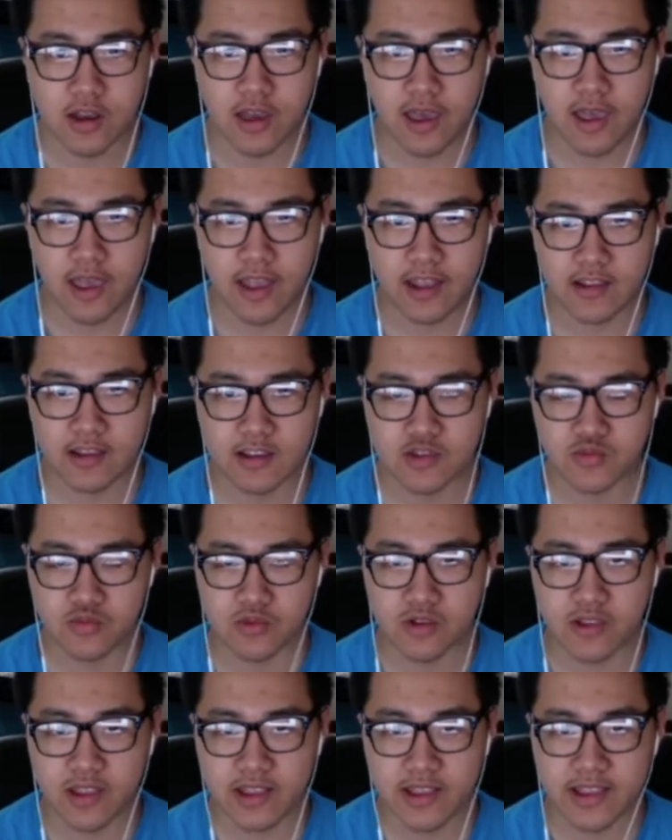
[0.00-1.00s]
And it's
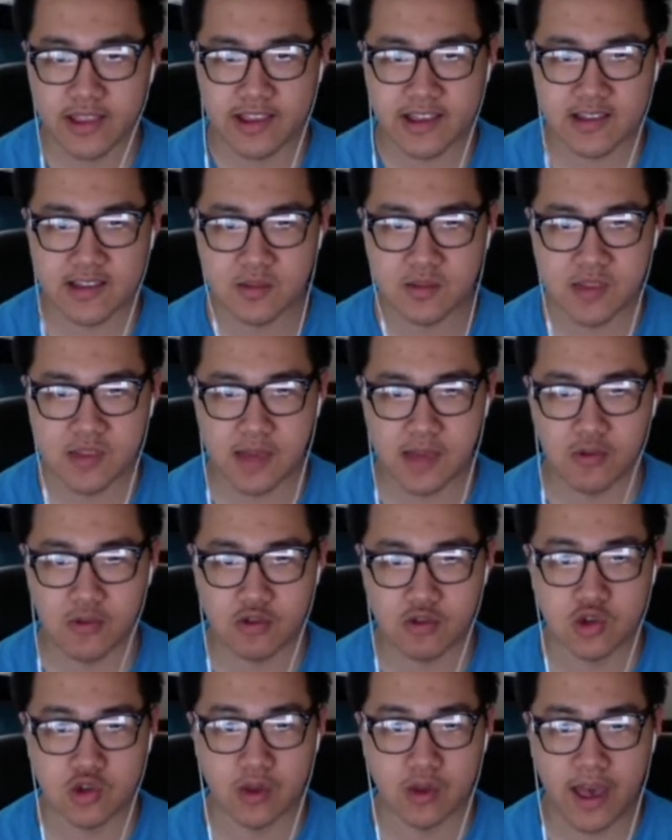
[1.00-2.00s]
really nice to be able
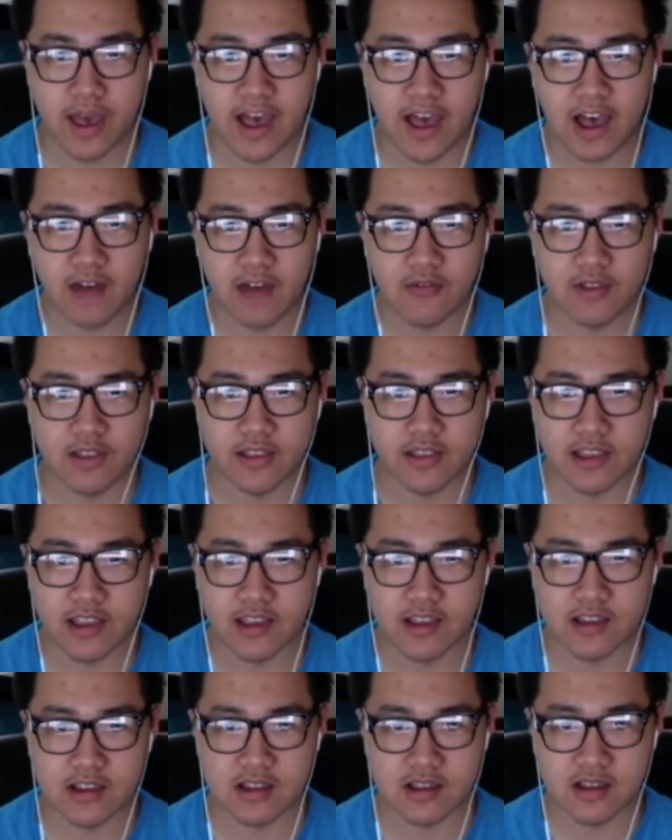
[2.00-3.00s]
to have
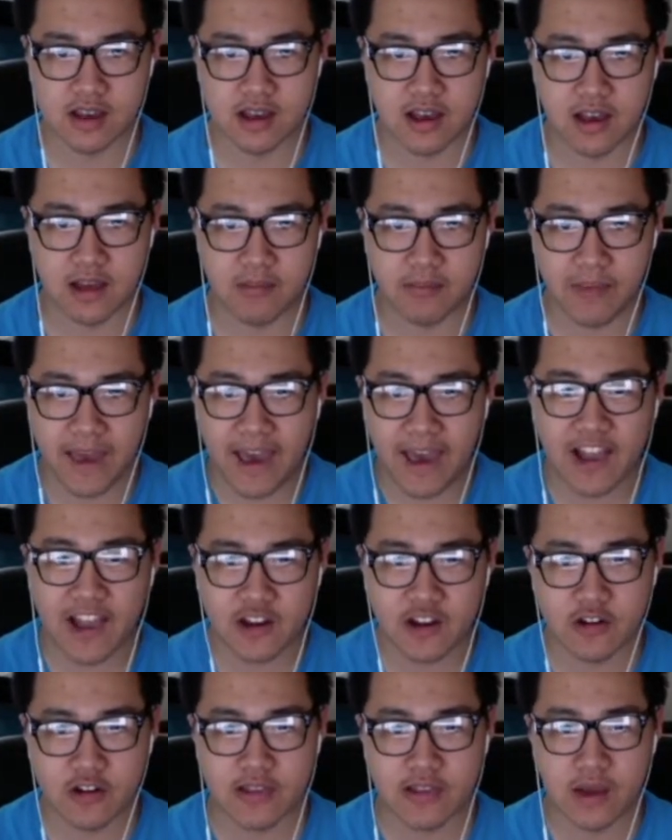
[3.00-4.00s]
this
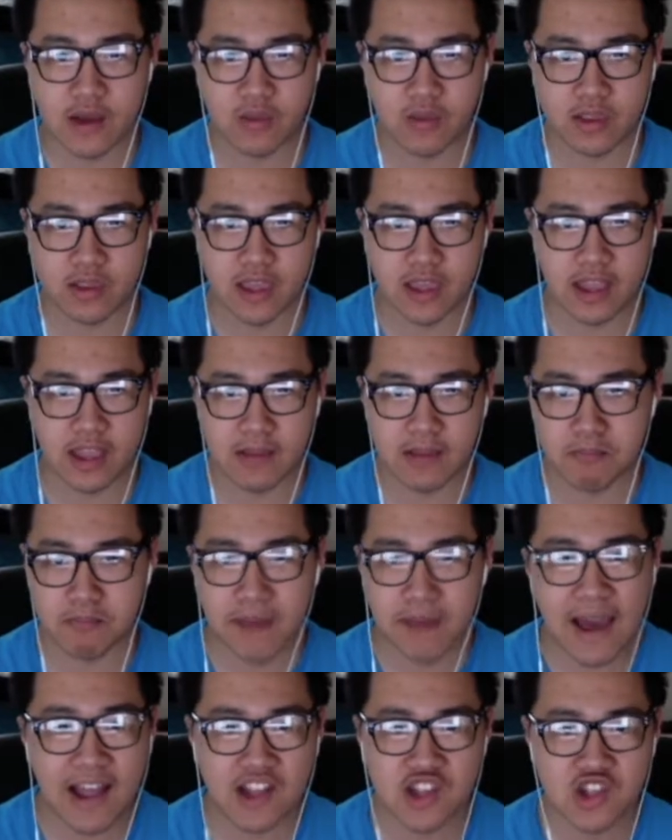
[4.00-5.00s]
pattern that we can
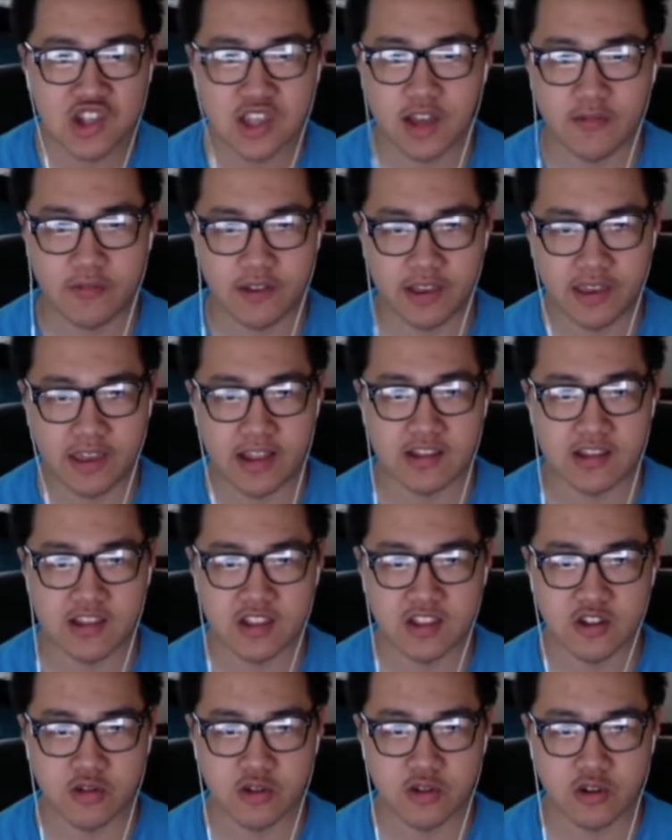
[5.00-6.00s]
match stuff against
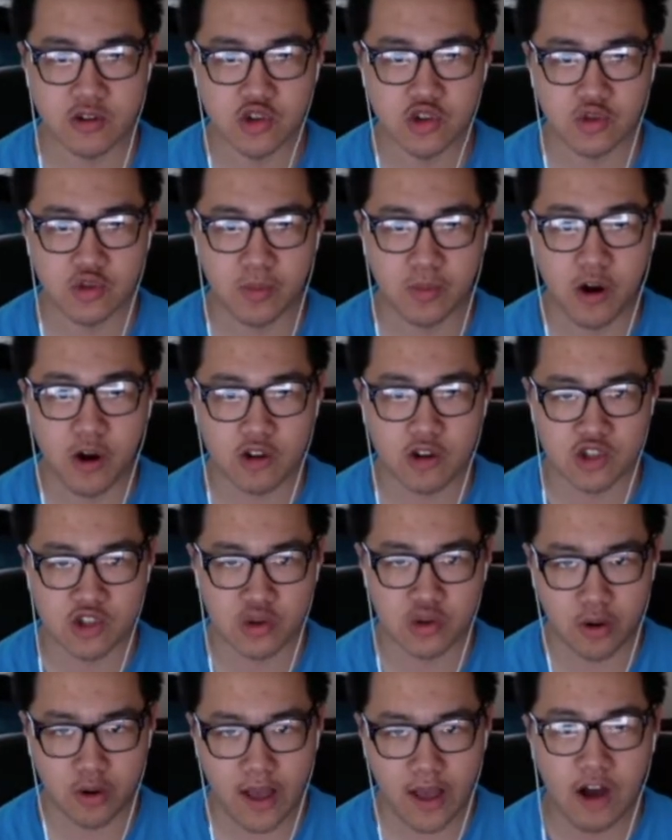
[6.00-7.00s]
in order to parse
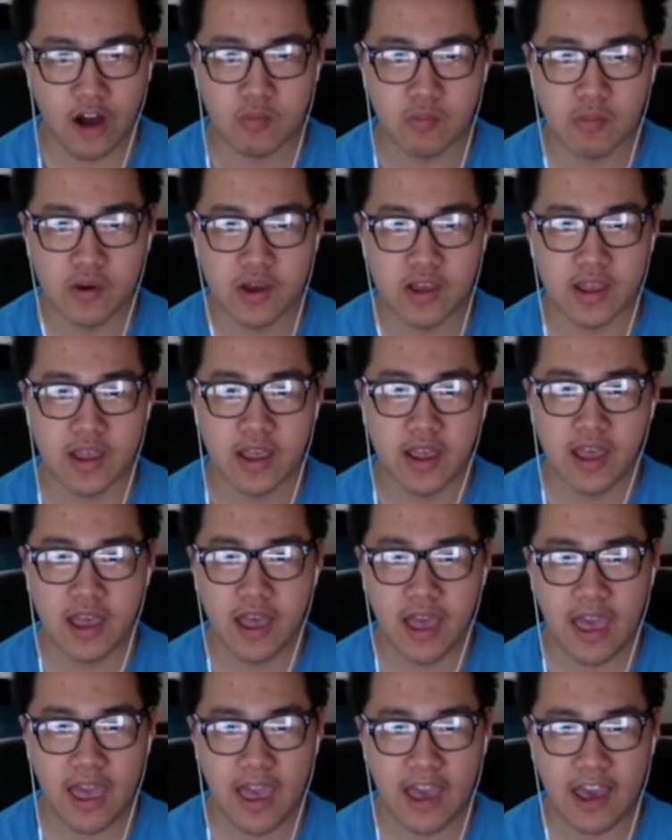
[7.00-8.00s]
through our output
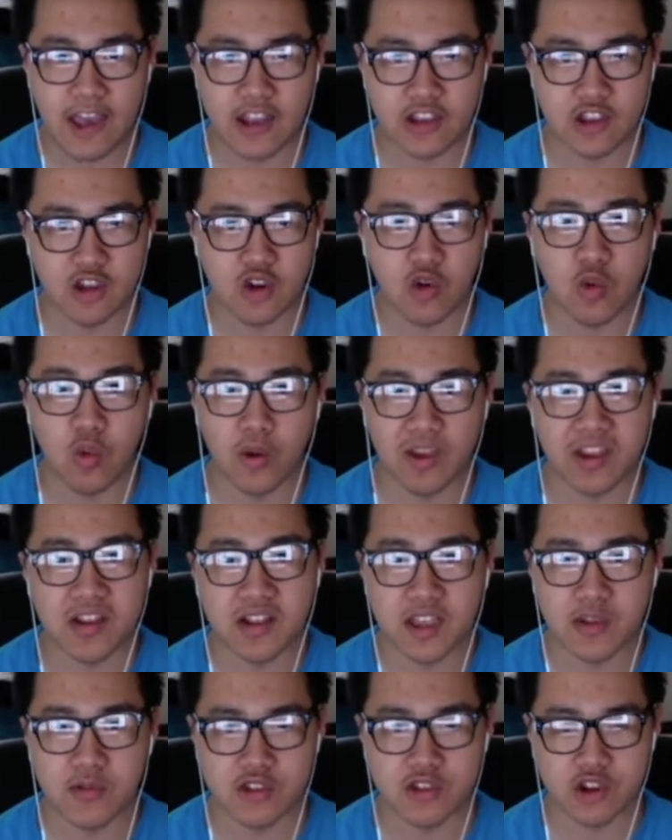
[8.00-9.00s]
and
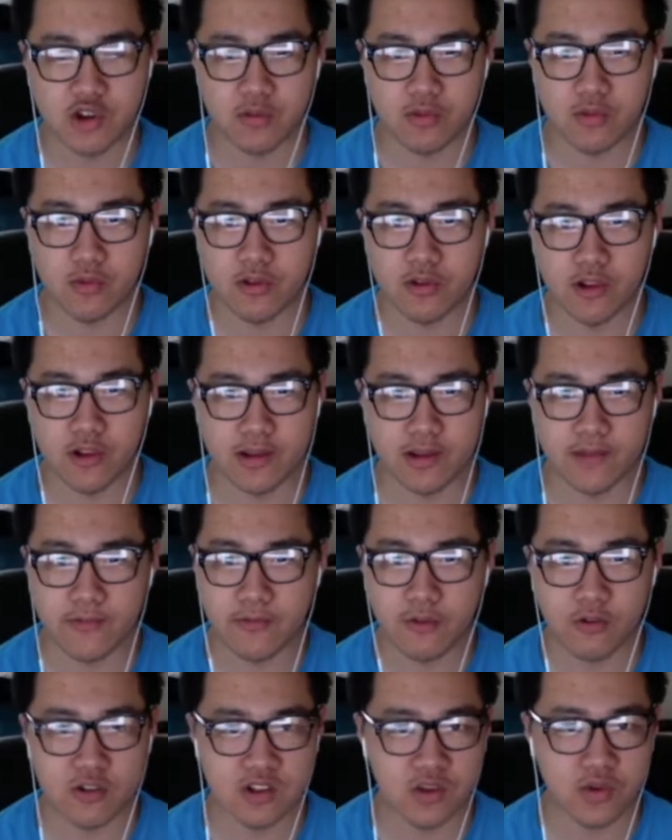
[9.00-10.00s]
quickly return what we're looking
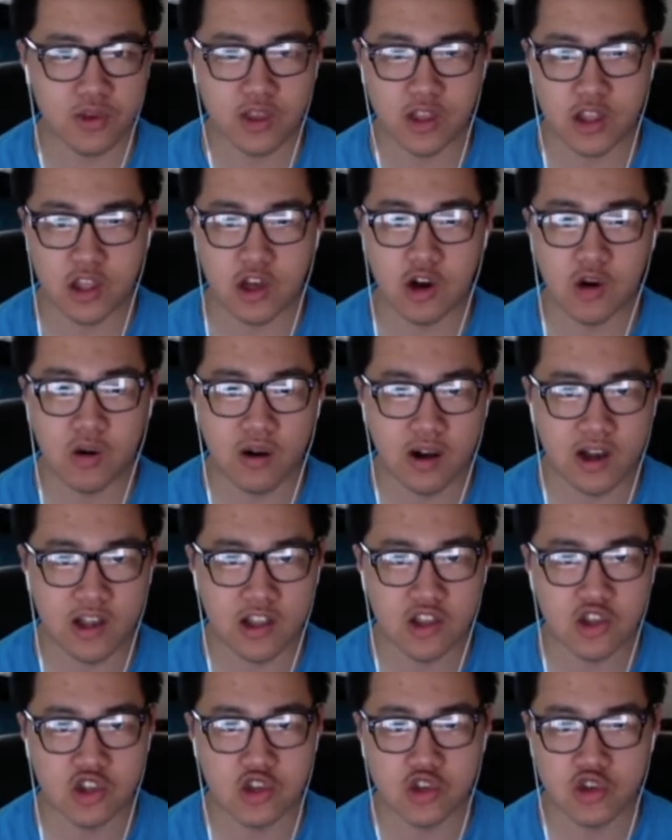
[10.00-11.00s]
for so we can go
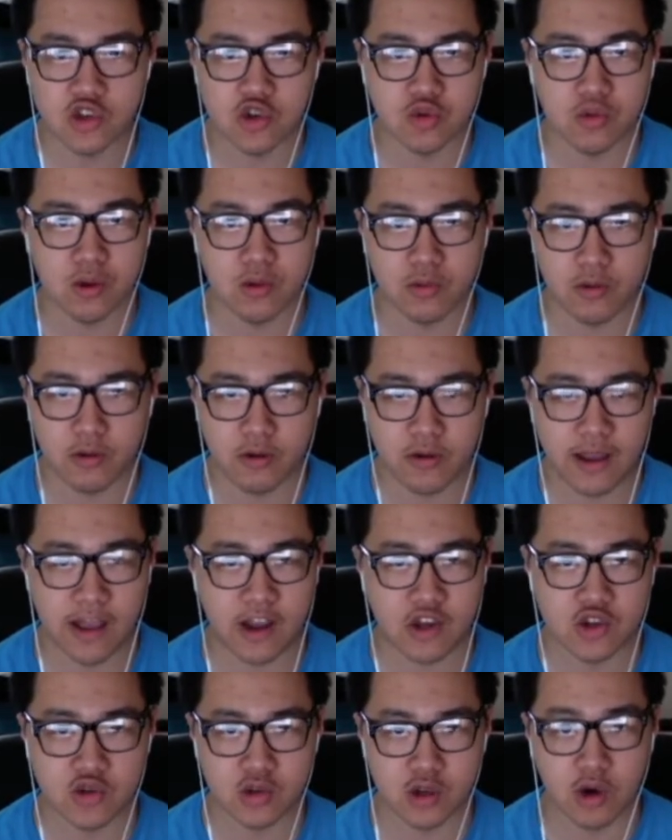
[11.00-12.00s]
on to do what we were
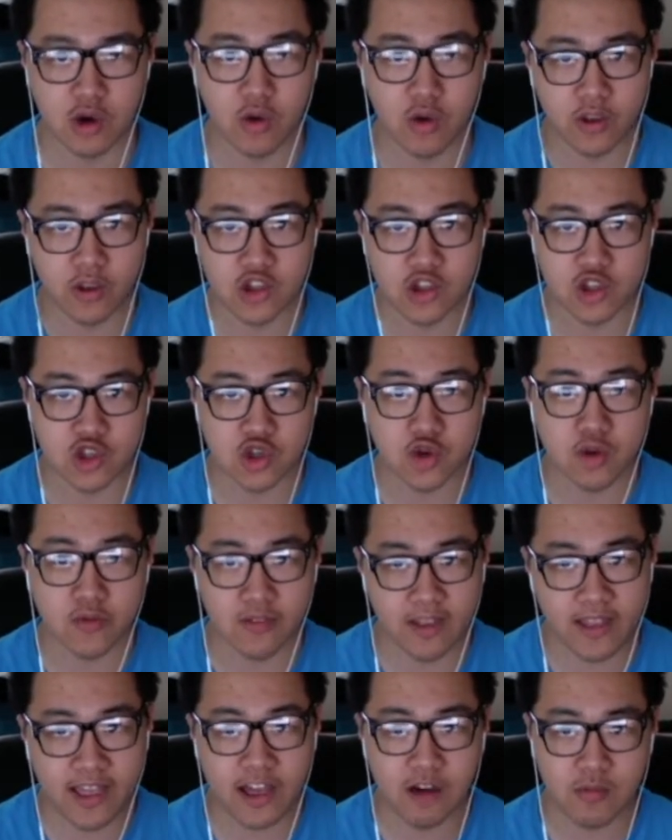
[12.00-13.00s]
actually going to do with
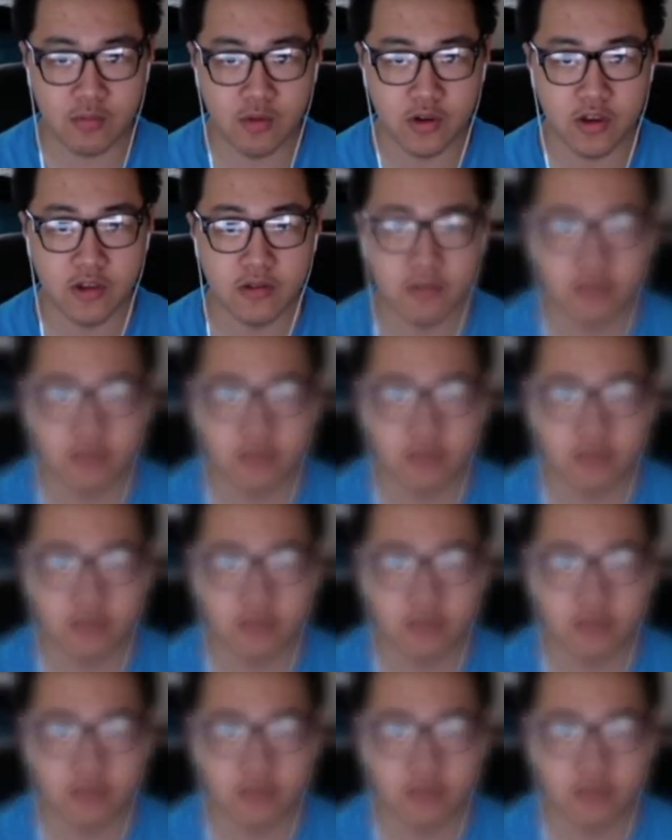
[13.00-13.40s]
that output.